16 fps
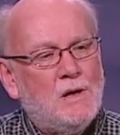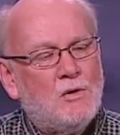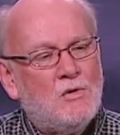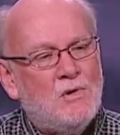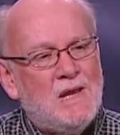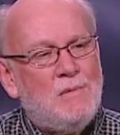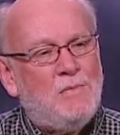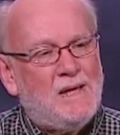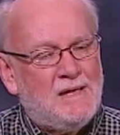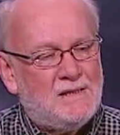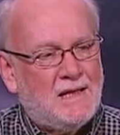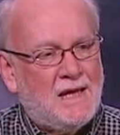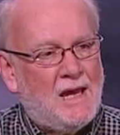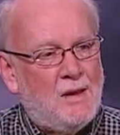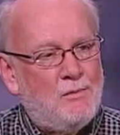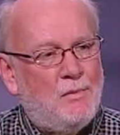Greenpeace
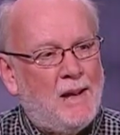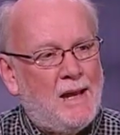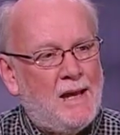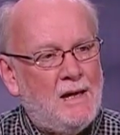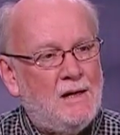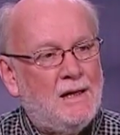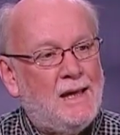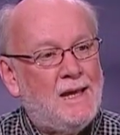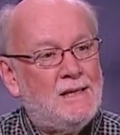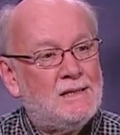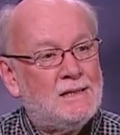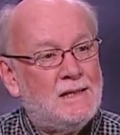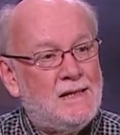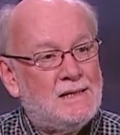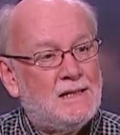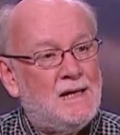campaign against
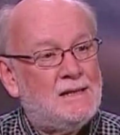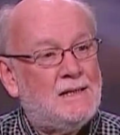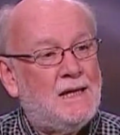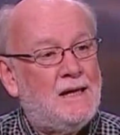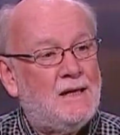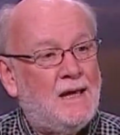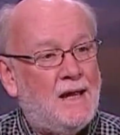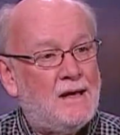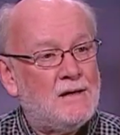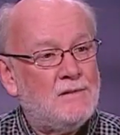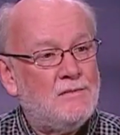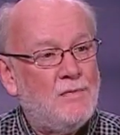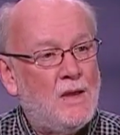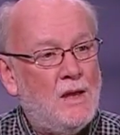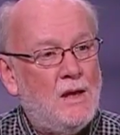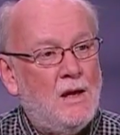Nestle's KitKat.
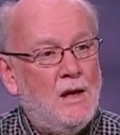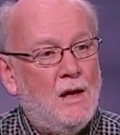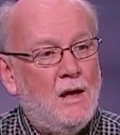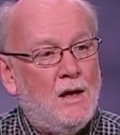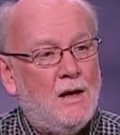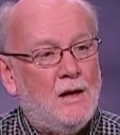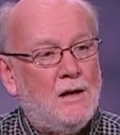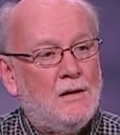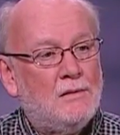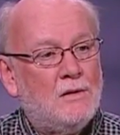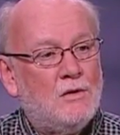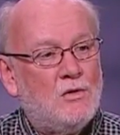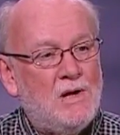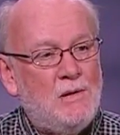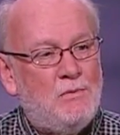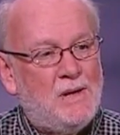Uh,
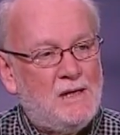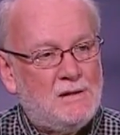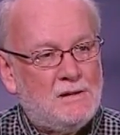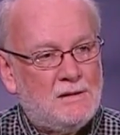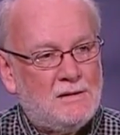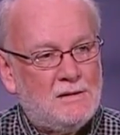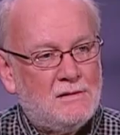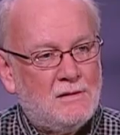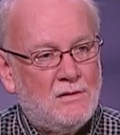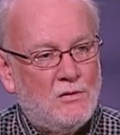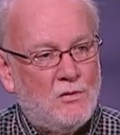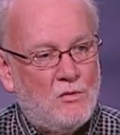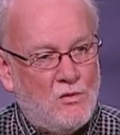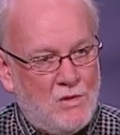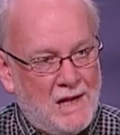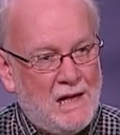Greenpeace
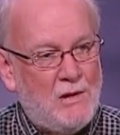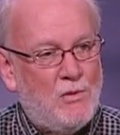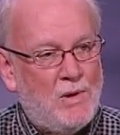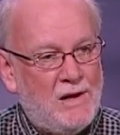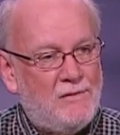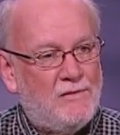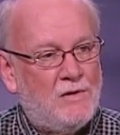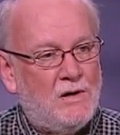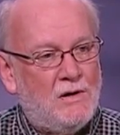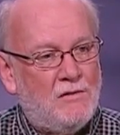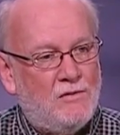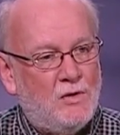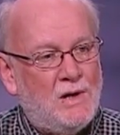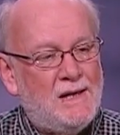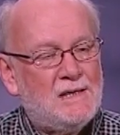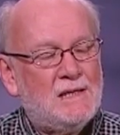really went for,
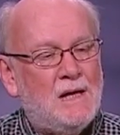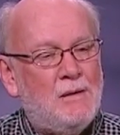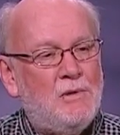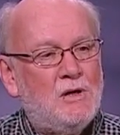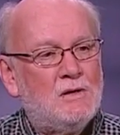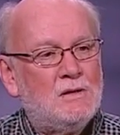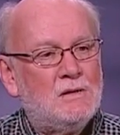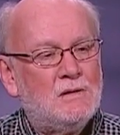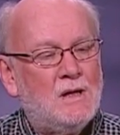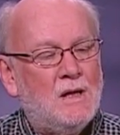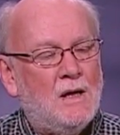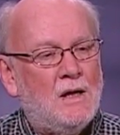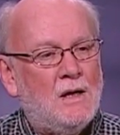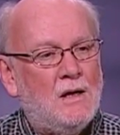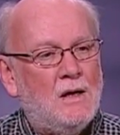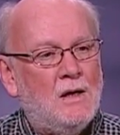for Nestle because
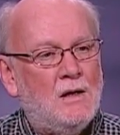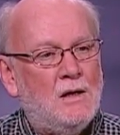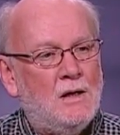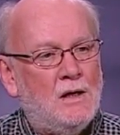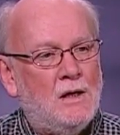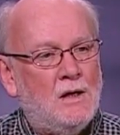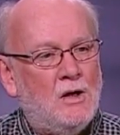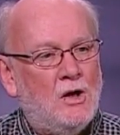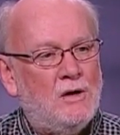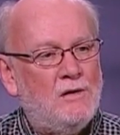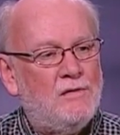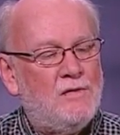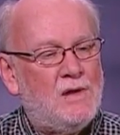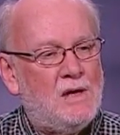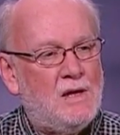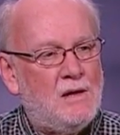uh, a, a lot
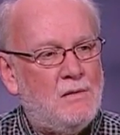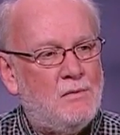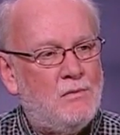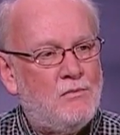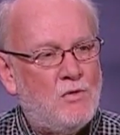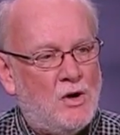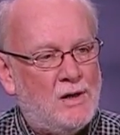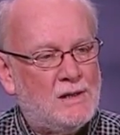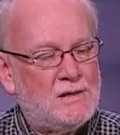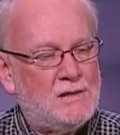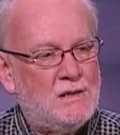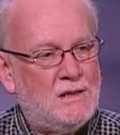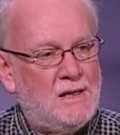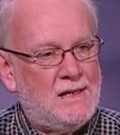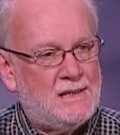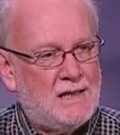of the products
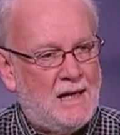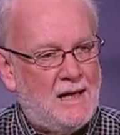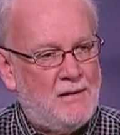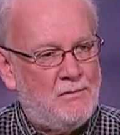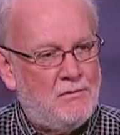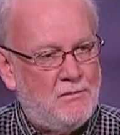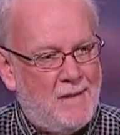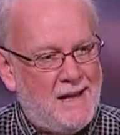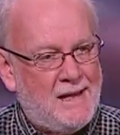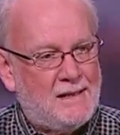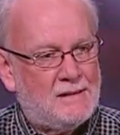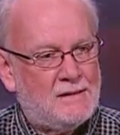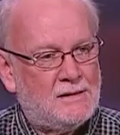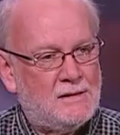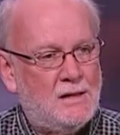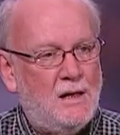that Nestle
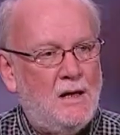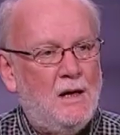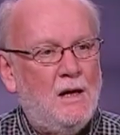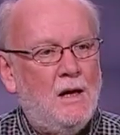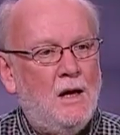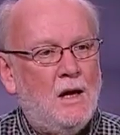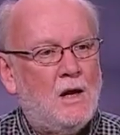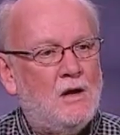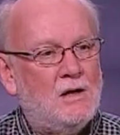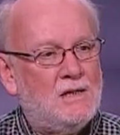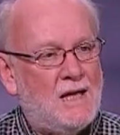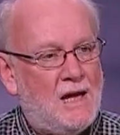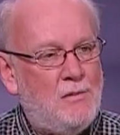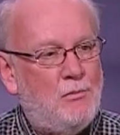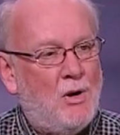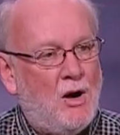makes
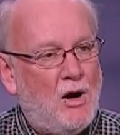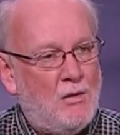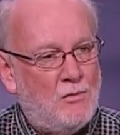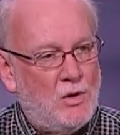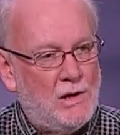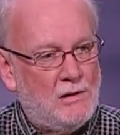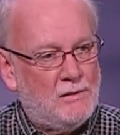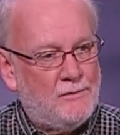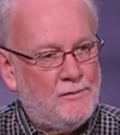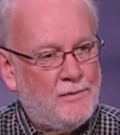contain palm oil.